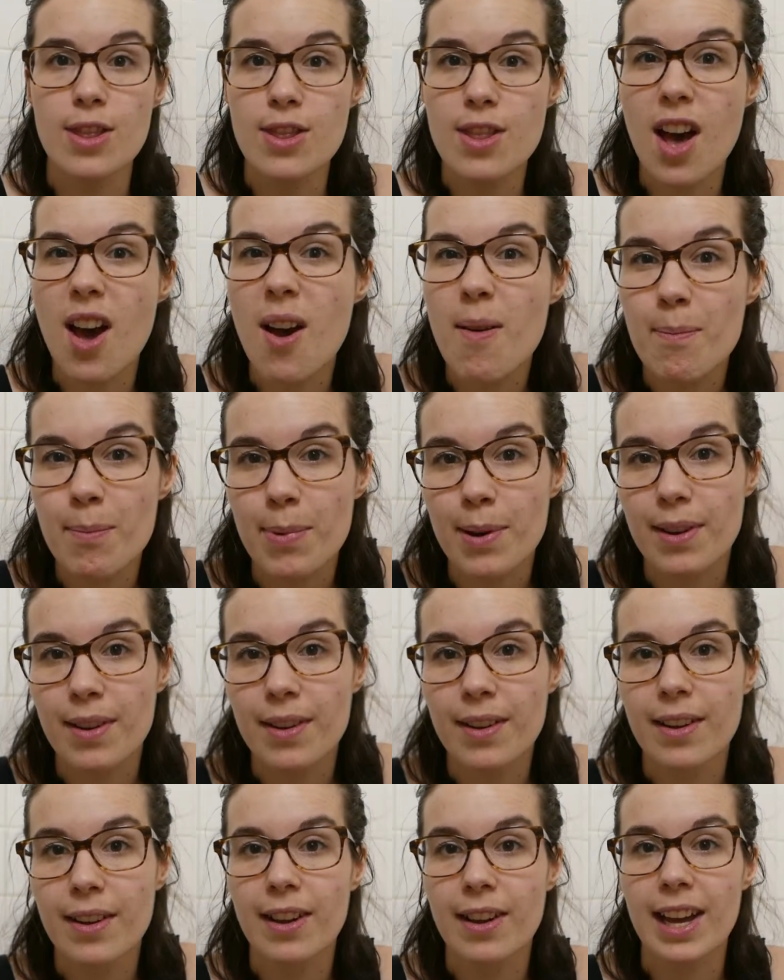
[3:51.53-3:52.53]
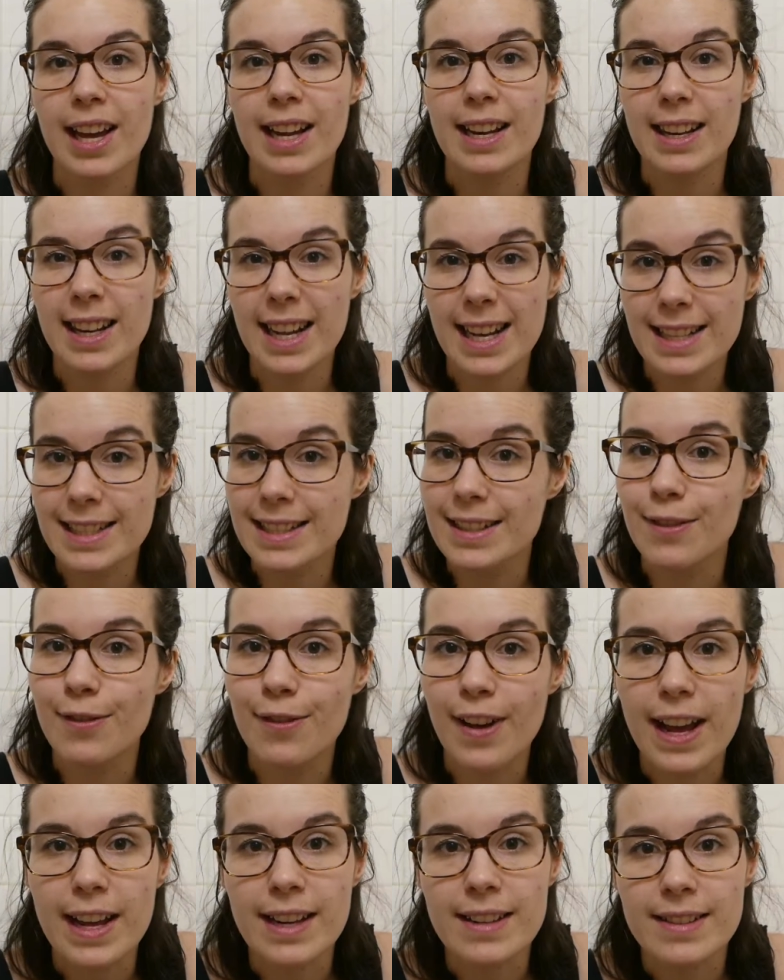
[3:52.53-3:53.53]
numb and lazy
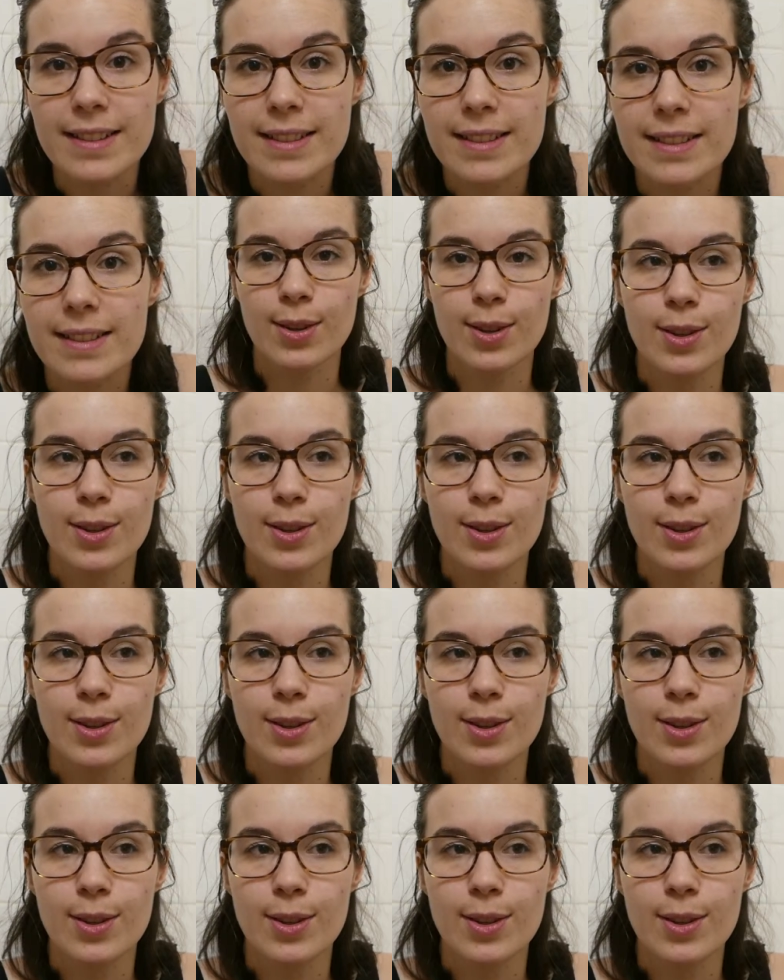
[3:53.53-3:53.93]
phase?